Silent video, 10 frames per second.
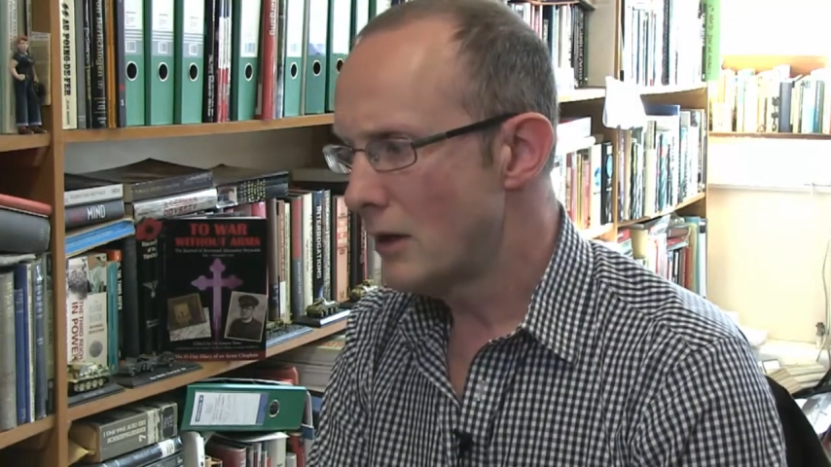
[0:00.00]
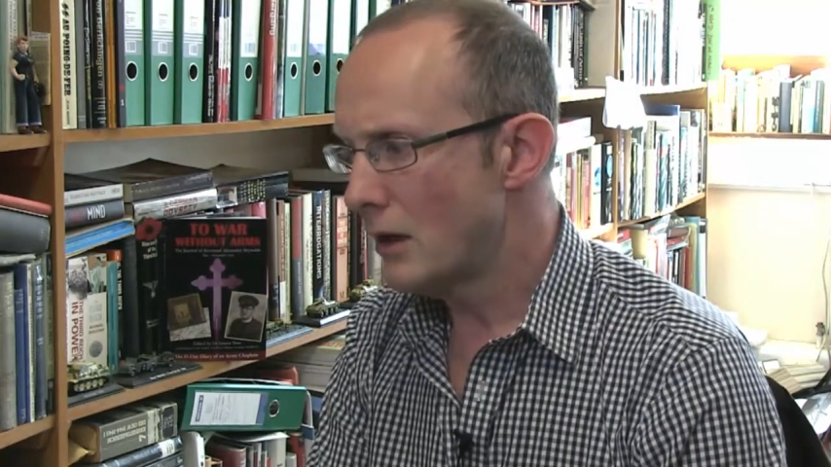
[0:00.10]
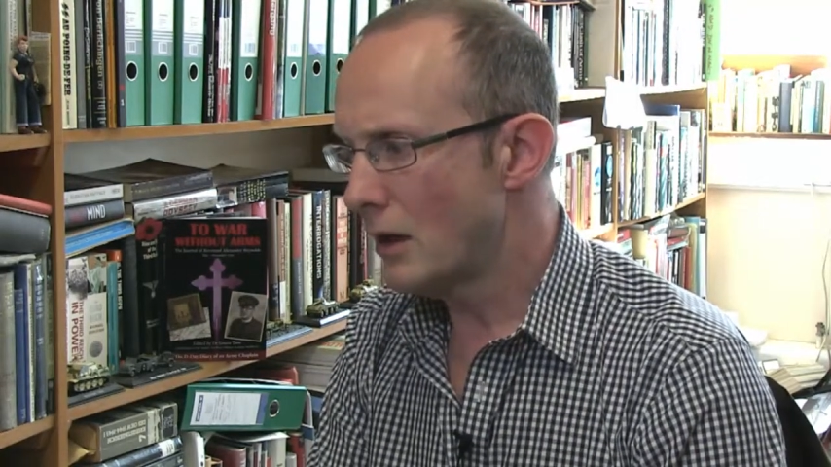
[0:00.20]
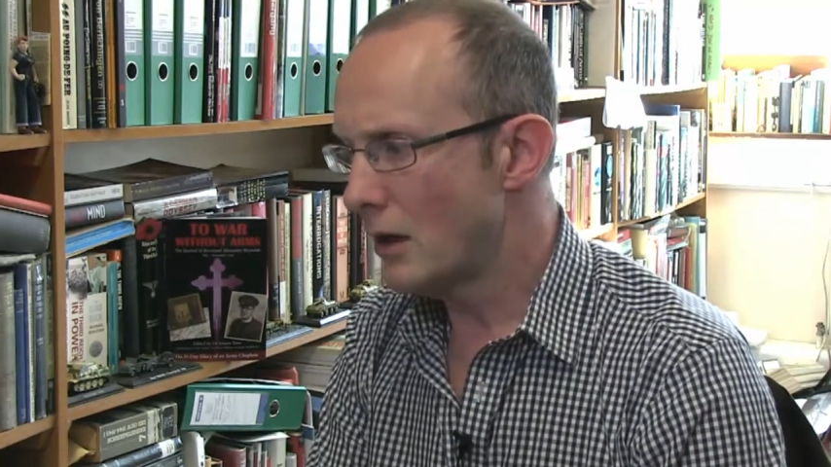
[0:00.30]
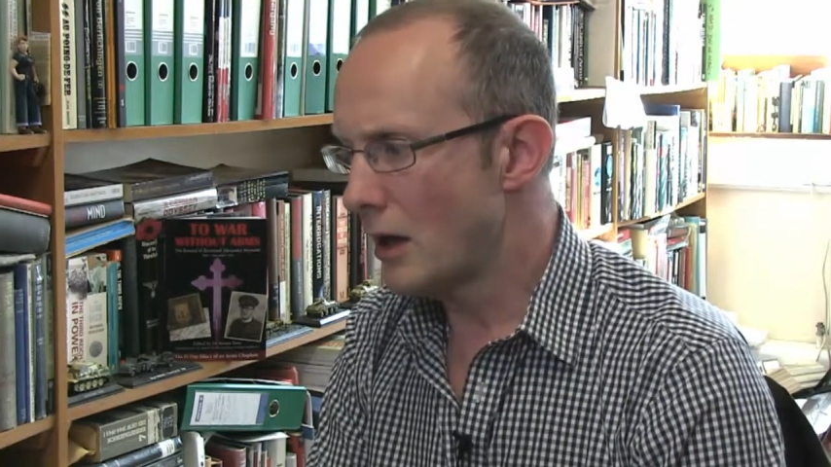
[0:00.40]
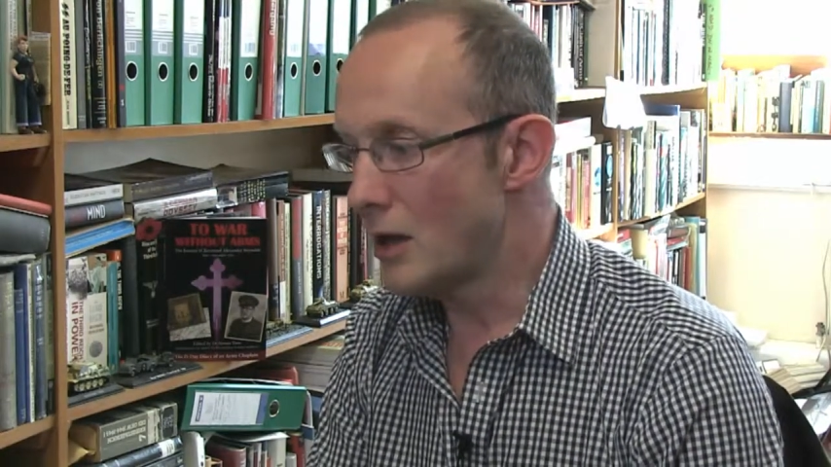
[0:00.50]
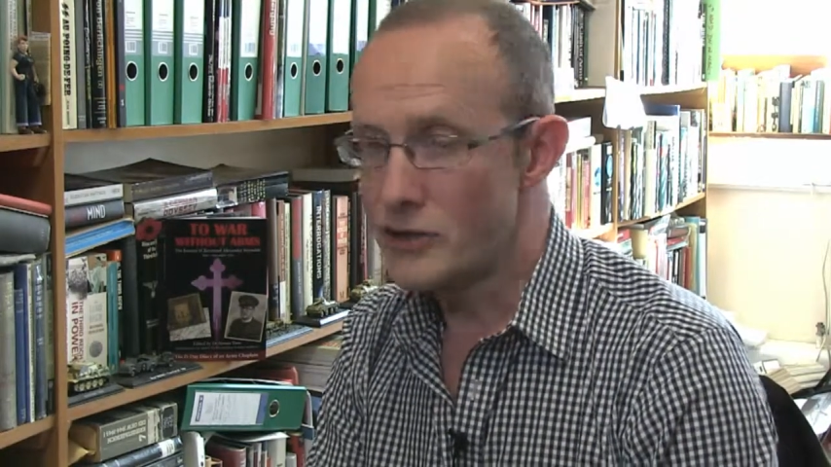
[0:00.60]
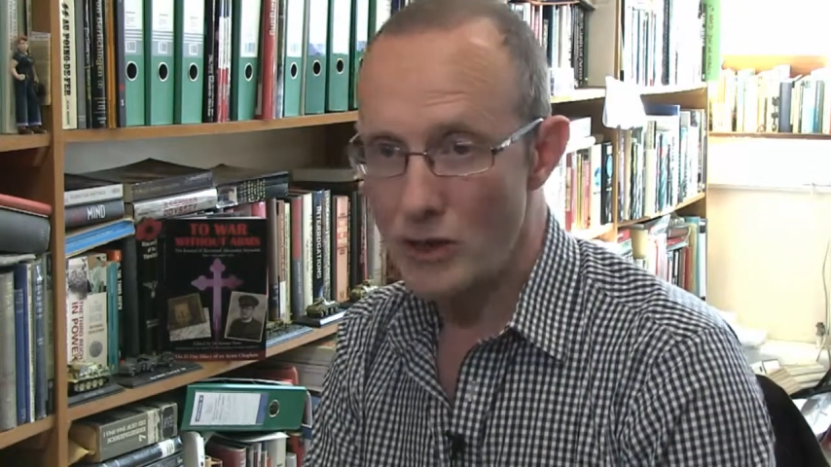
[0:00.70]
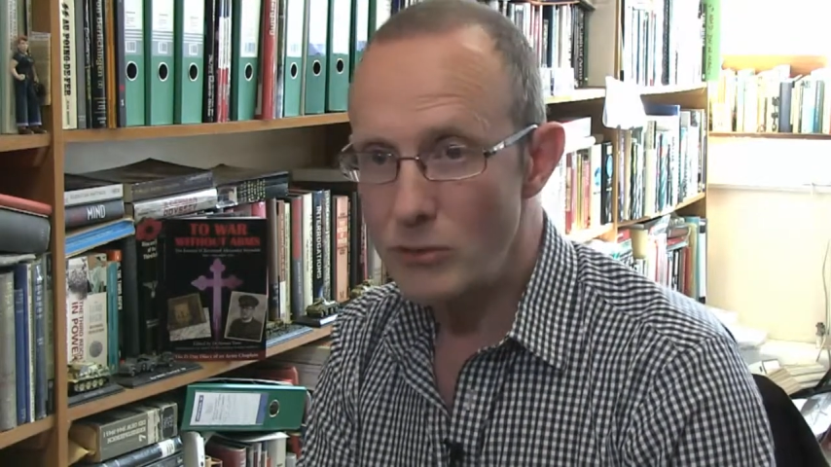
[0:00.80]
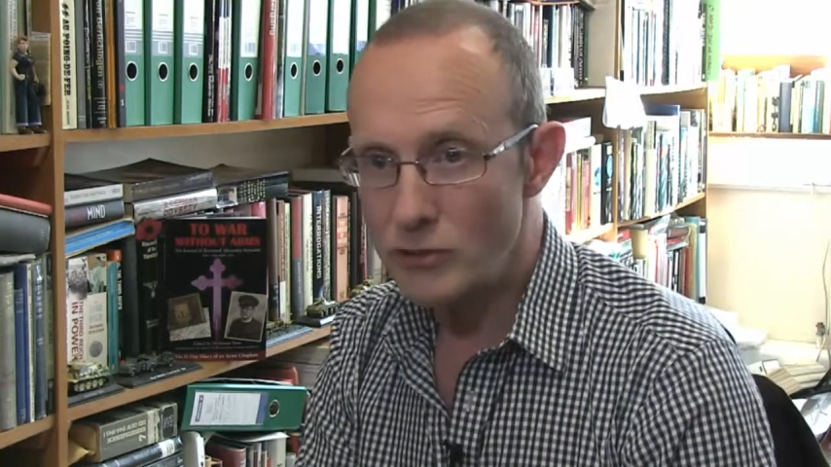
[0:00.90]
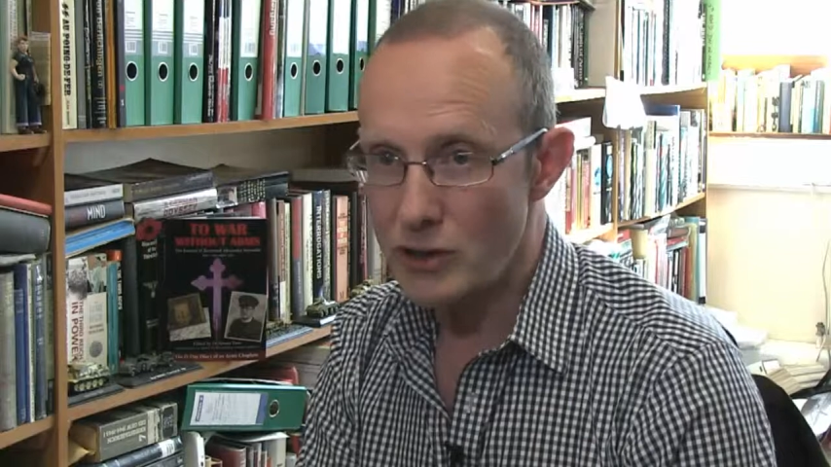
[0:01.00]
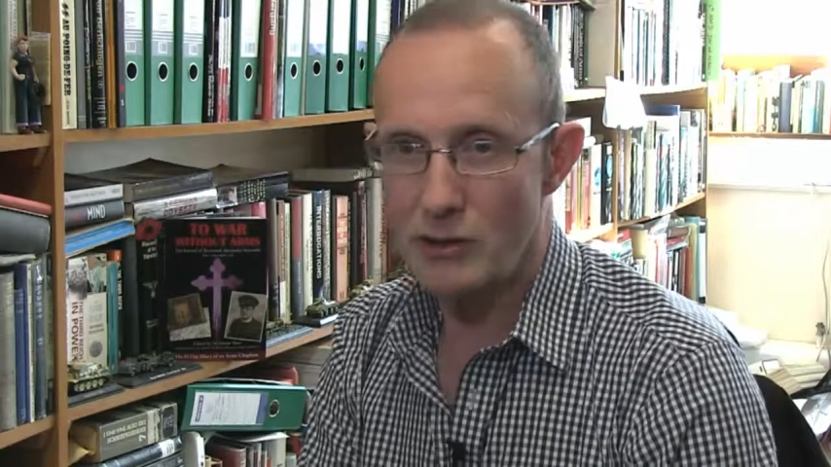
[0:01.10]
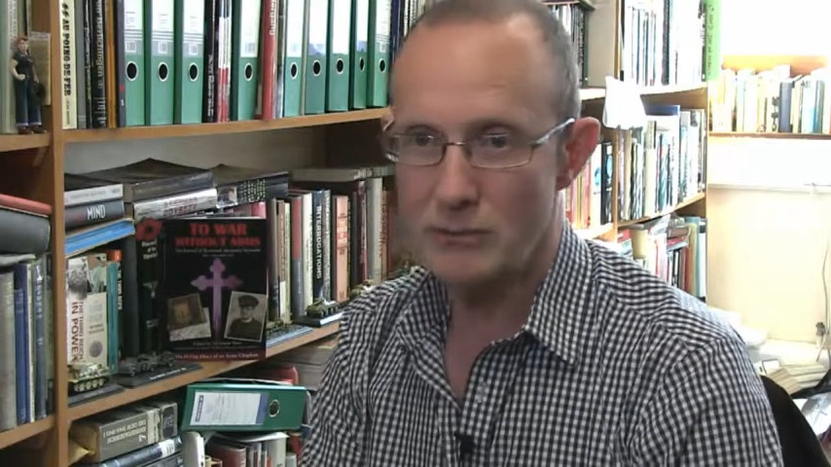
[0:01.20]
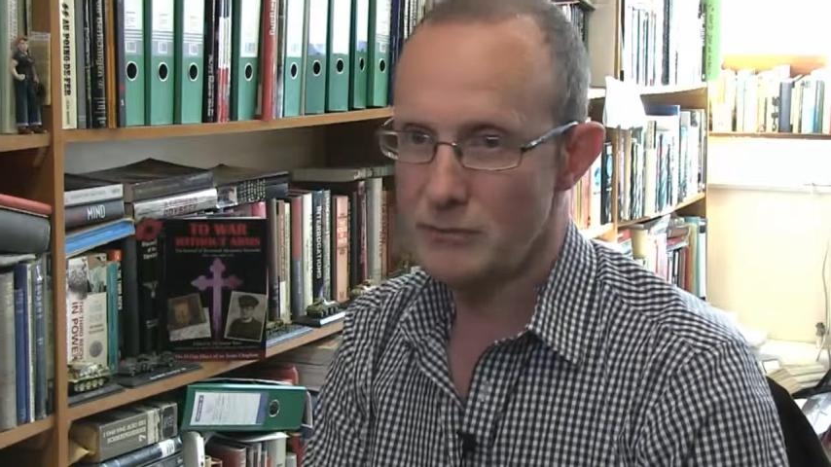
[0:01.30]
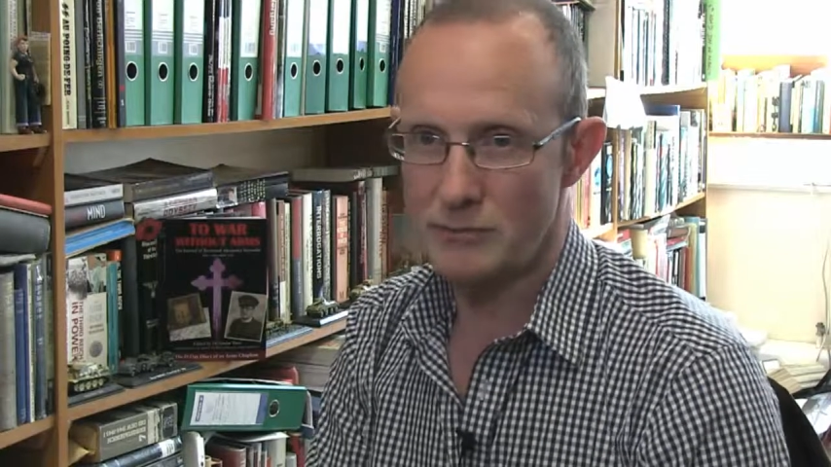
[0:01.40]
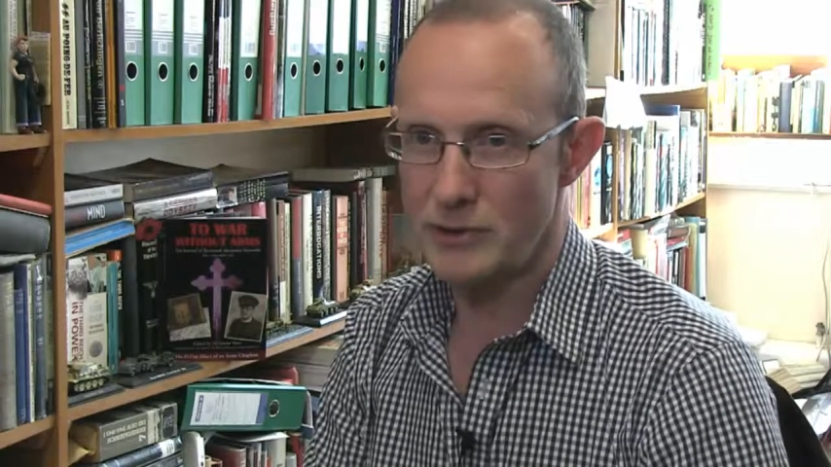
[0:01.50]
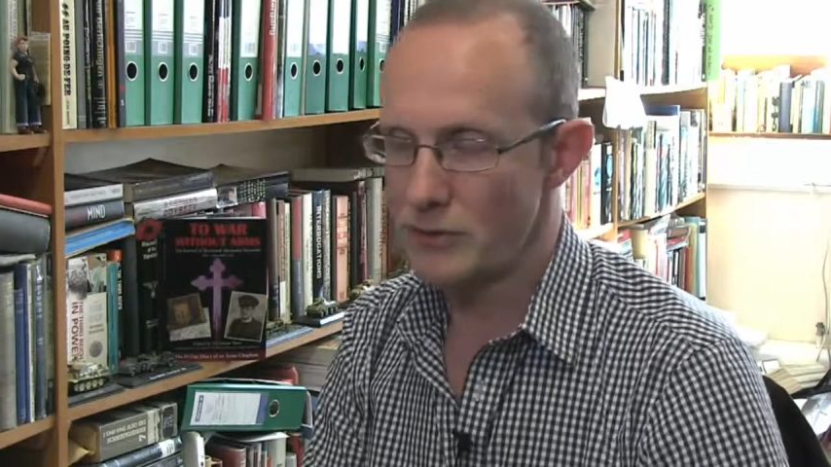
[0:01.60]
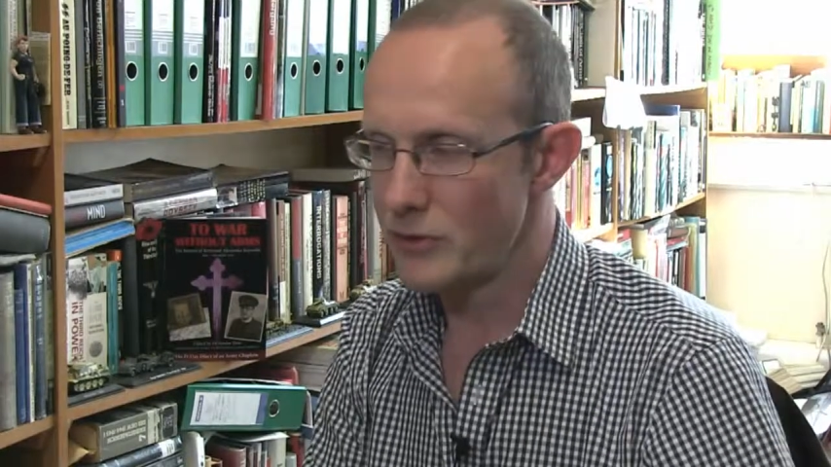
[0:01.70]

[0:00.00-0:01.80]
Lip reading: a soldier, whether